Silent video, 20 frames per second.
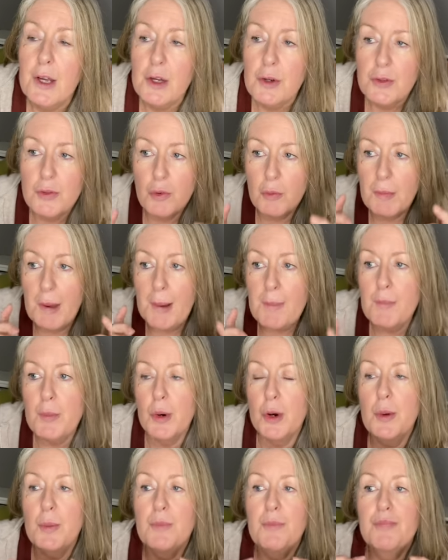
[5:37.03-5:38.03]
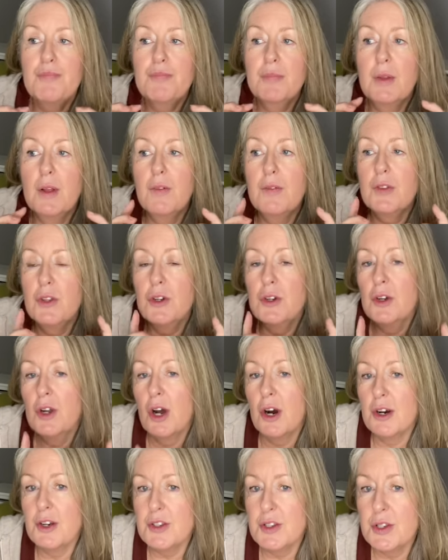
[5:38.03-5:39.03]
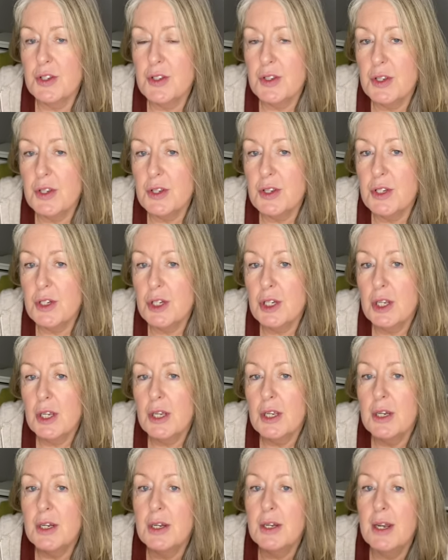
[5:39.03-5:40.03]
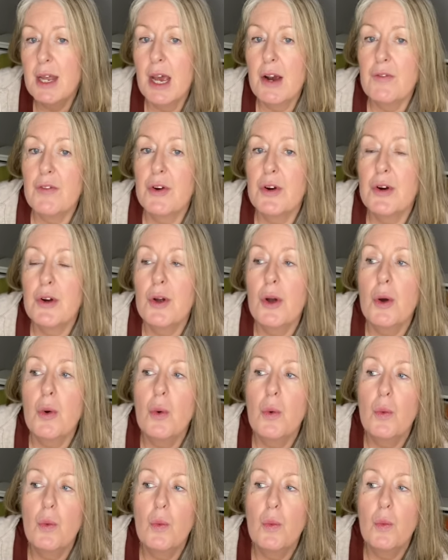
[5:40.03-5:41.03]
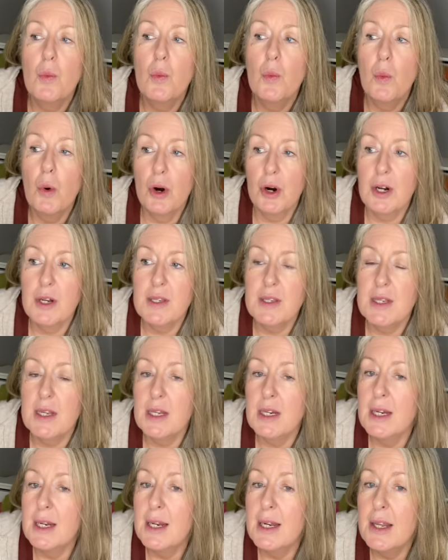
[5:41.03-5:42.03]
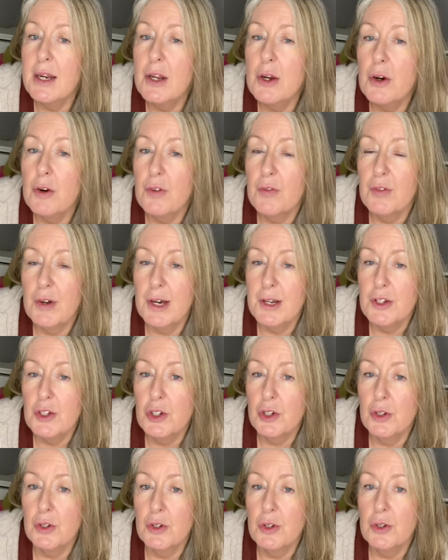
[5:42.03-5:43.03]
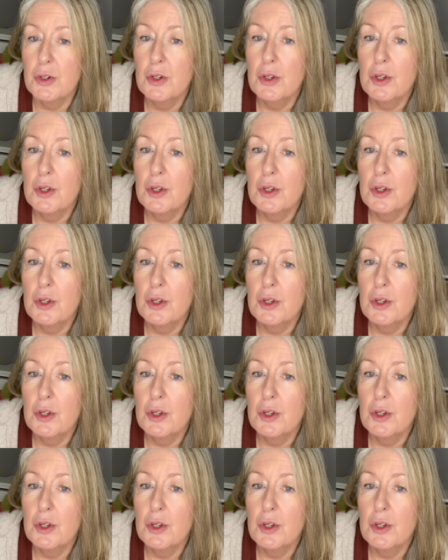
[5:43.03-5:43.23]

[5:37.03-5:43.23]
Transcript: So remember, the narcissist never works in a linear fashion,